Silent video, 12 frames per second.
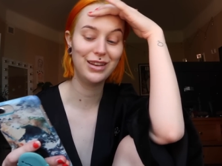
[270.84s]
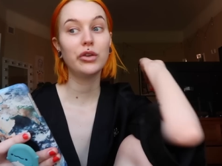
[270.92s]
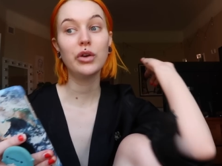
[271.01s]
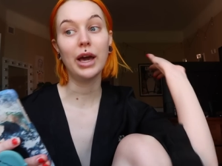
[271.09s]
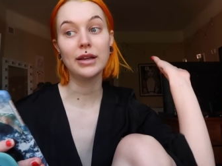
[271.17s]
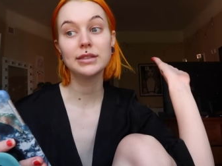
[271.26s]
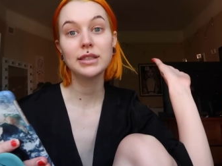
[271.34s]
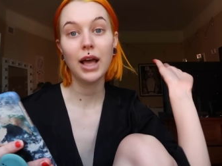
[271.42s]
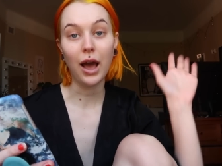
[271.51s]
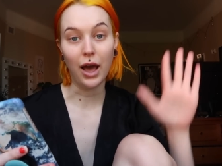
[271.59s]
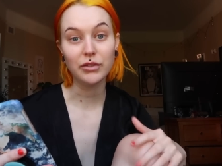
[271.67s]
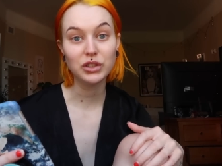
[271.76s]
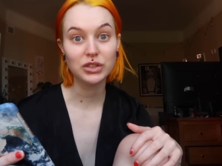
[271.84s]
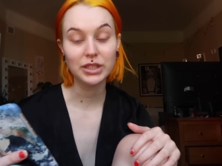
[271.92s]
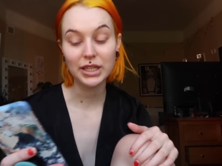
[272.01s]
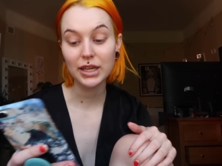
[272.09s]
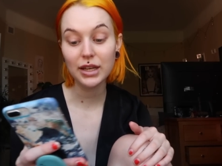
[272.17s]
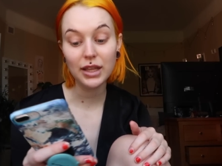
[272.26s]
You guys have to
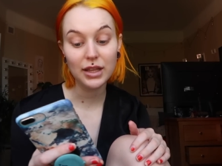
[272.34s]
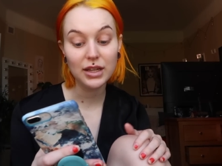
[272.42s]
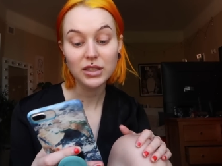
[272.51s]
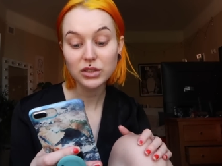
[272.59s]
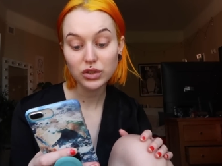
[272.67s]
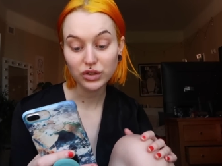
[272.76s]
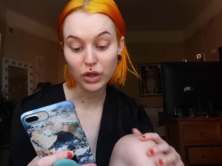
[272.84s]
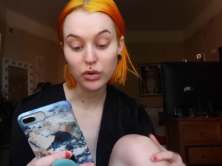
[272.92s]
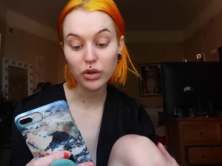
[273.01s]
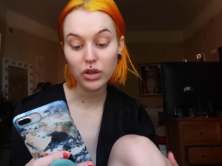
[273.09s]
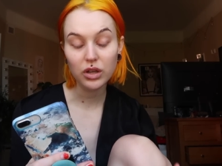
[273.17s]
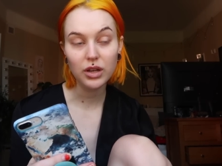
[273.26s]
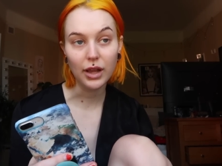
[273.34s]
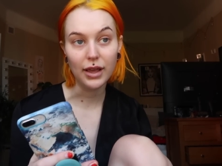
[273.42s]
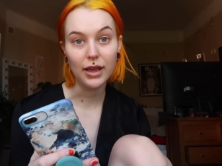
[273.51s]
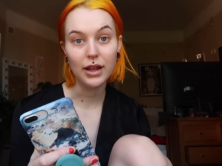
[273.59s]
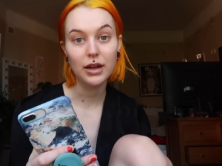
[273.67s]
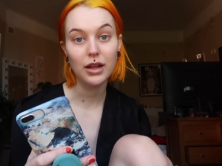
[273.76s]
see it. It is so good
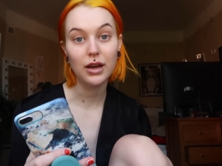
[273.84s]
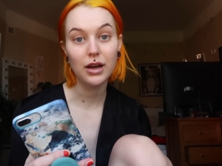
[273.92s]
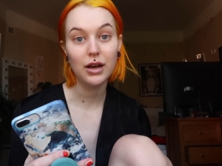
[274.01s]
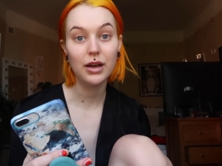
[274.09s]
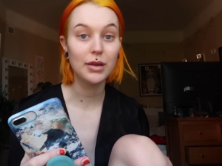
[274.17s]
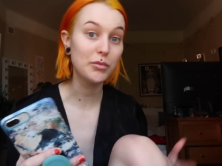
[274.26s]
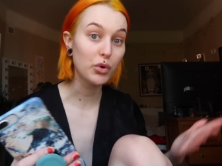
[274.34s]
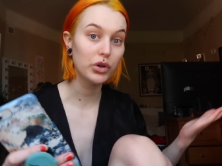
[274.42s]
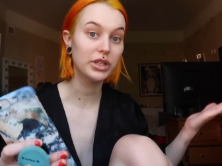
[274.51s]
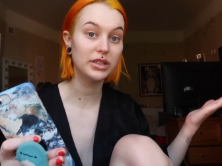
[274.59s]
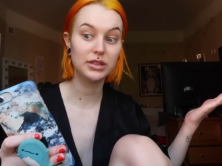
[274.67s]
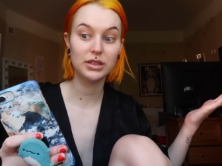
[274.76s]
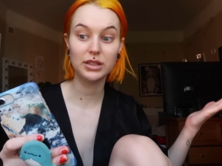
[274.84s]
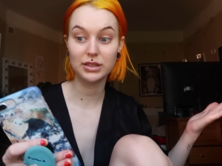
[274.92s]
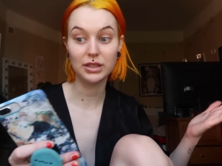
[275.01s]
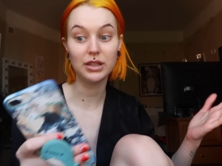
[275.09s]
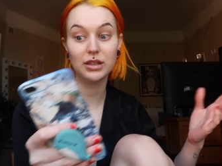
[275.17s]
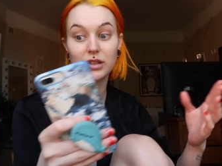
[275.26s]
and uh, important.
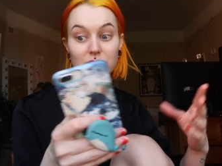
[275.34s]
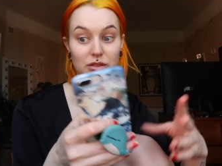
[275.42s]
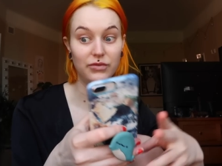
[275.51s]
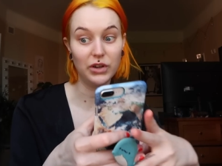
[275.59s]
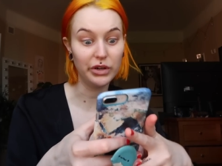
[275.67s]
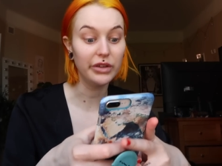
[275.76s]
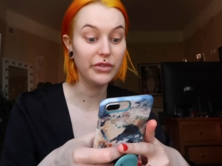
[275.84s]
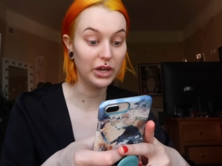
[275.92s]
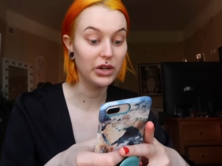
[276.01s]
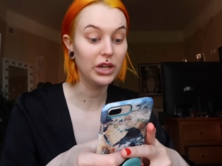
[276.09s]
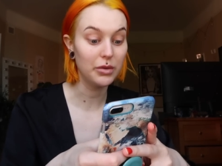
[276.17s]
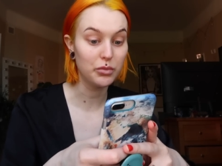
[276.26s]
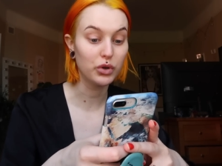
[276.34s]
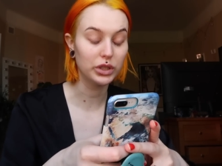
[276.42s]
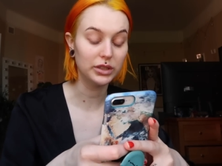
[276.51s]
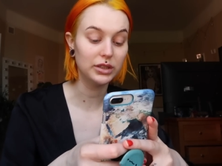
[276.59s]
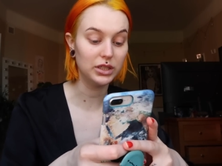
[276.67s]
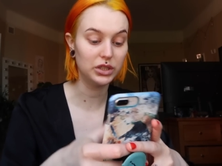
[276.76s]
It's an it's a very, very
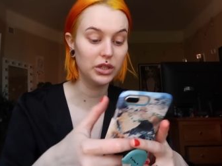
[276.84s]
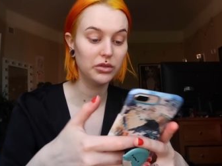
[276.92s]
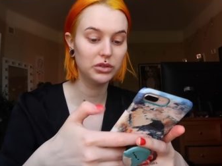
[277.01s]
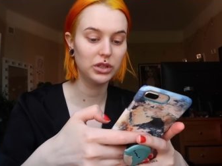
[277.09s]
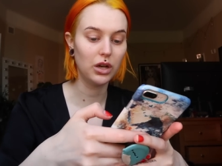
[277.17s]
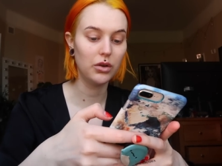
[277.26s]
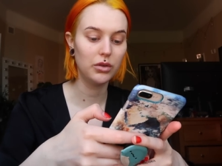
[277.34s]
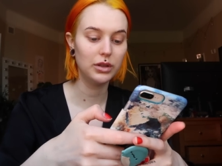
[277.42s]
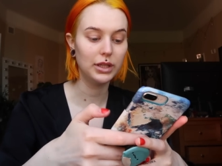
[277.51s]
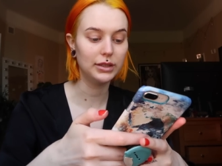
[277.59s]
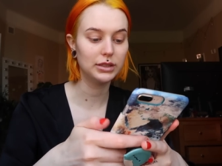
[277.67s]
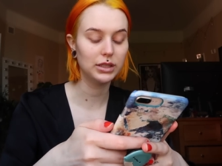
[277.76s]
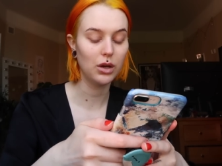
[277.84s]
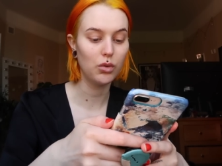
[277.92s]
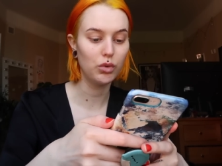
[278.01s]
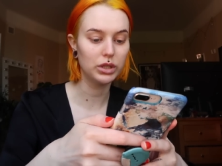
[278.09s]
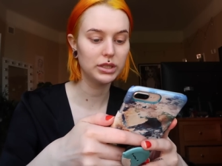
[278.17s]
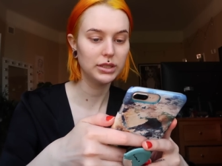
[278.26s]
important issue. So let's
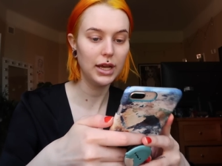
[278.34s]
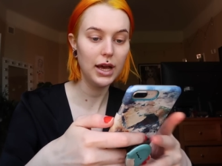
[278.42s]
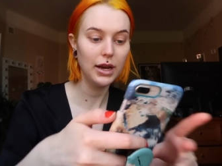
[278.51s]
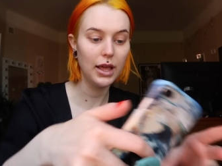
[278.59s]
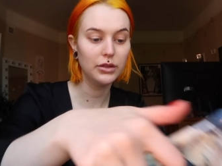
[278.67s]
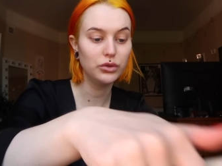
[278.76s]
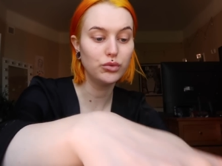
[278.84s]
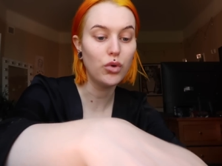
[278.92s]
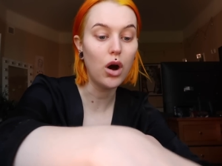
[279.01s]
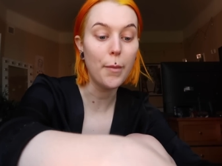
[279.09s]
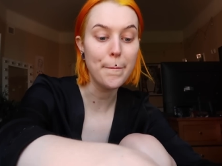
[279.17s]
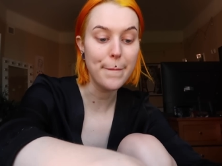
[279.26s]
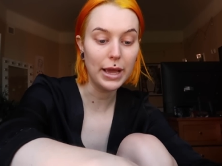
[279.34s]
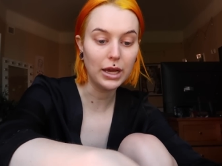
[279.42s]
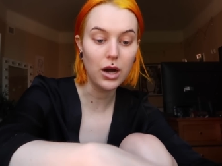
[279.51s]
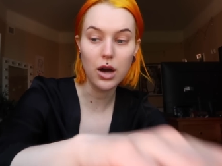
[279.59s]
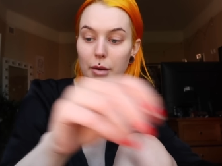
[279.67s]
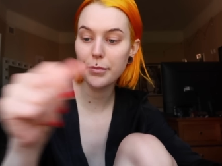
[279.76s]
watch that and do all the
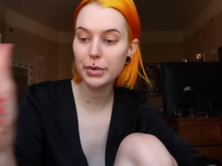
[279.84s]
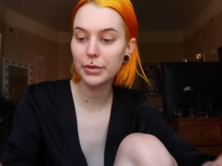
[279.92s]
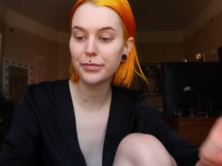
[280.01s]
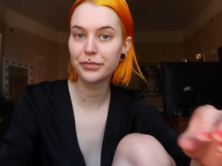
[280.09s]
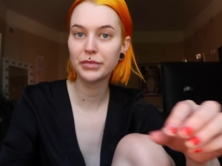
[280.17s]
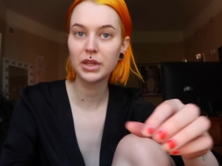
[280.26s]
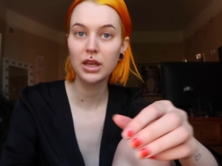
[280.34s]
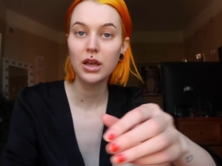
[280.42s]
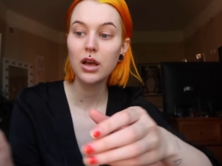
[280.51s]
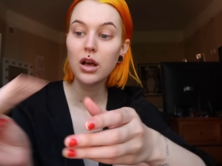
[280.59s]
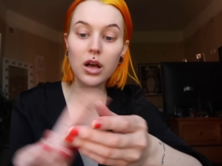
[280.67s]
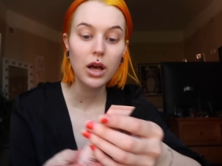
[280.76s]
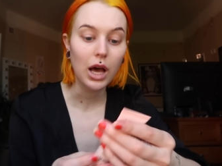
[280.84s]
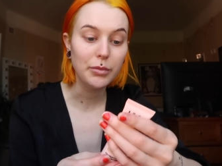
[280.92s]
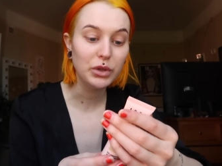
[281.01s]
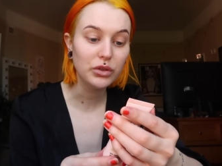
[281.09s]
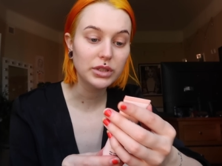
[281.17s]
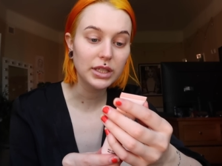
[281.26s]
makeup.
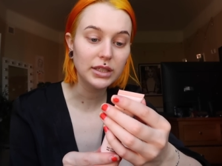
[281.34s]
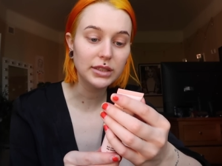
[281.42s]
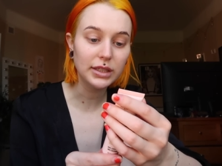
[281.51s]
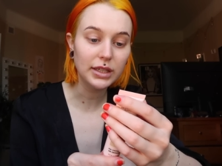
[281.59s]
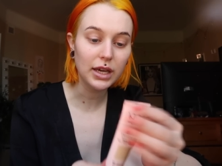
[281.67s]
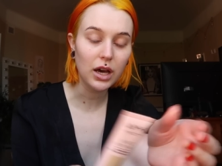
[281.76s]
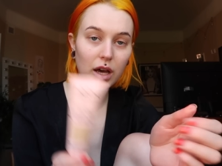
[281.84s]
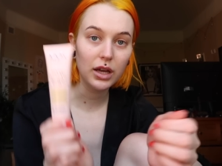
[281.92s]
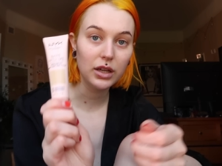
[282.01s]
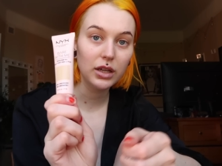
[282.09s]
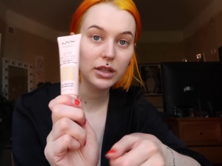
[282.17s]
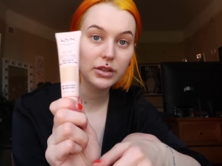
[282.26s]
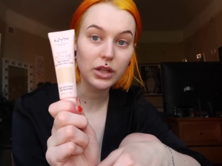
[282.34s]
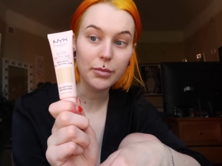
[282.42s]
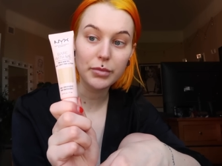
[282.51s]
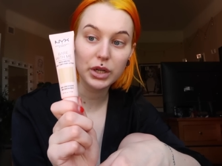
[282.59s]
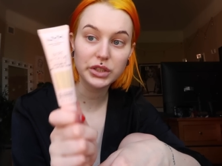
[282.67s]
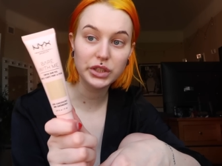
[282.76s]
I'm using the uh,
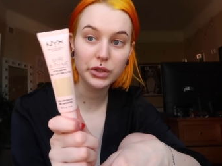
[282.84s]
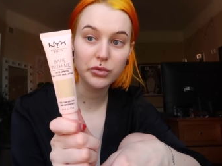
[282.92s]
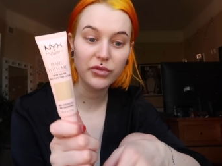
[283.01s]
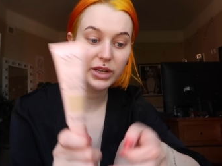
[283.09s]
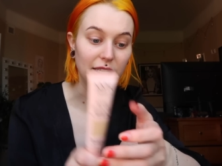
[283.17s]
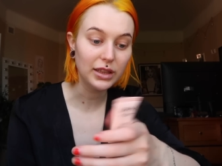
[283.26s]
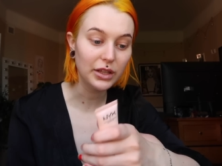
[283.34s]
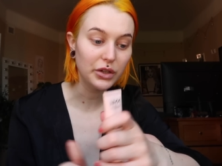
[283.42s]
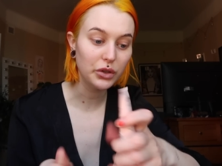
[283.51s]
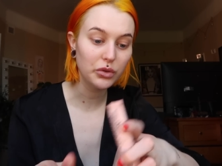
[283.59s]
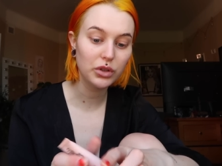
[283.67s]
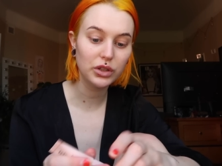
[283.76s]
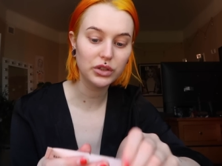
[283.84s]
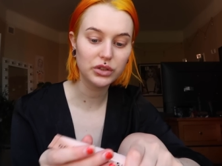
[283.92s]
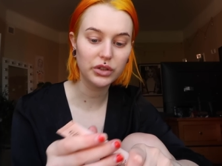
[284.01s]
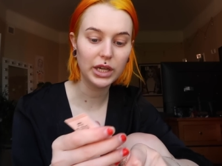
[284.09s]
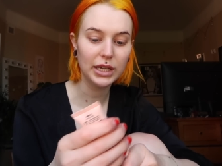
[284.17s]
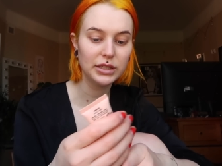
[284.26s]
number two vanilla nude, just
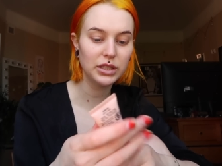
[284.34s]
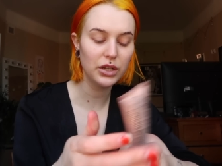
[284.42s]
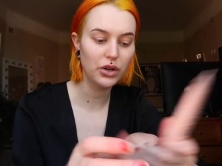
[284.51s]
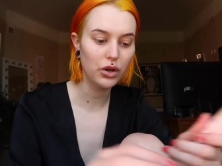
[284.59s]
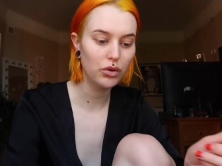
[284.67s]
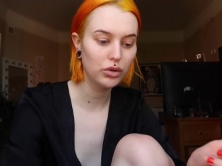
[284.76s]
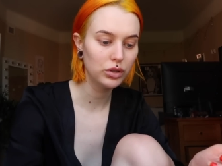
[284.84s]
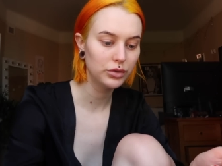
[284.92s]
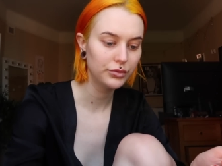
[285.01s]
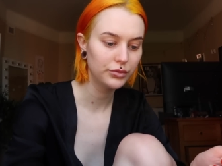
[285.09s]
so you guys know.